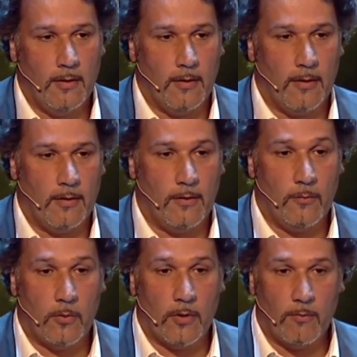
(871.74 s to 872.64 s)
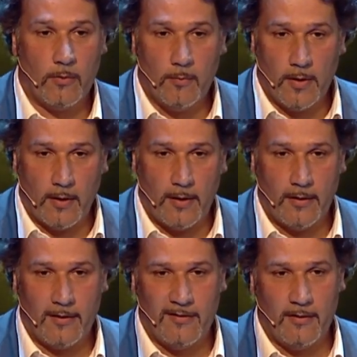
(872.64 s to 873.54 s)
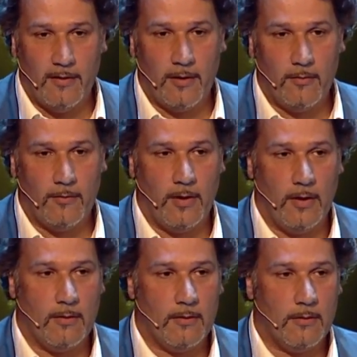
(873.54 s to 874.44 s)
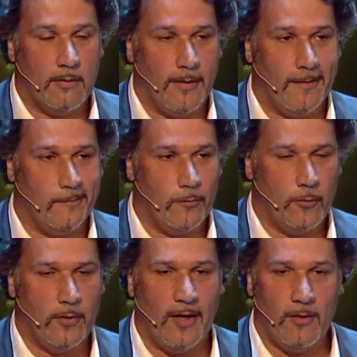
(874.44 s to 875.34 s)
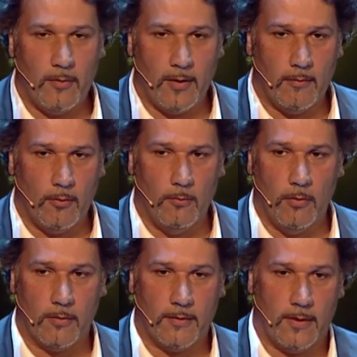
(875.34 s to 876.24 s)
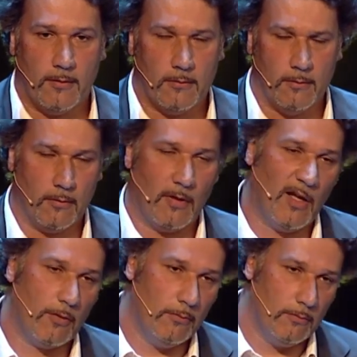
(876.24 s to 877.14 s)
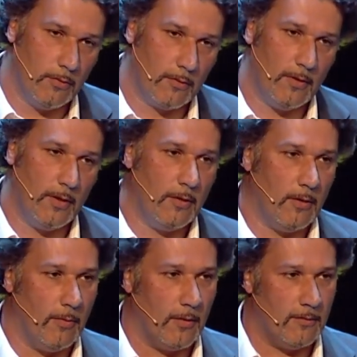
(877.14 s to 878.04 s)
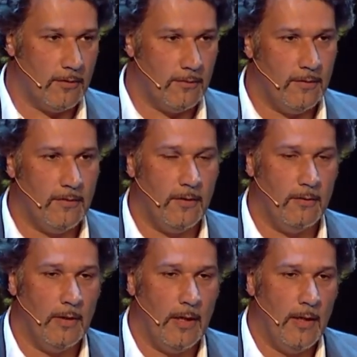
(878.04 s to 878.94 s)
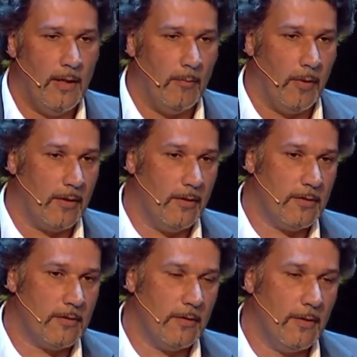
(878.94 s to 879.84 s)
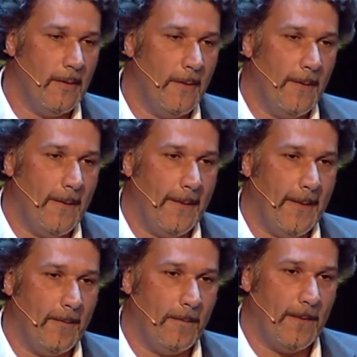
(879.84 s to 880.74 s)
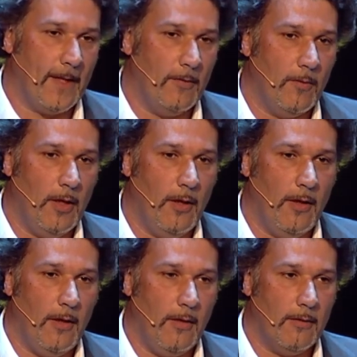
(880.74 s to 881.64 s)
This program will be running until the end of the year. To date, we onboarded or are onboarding about 17 partners, and we really,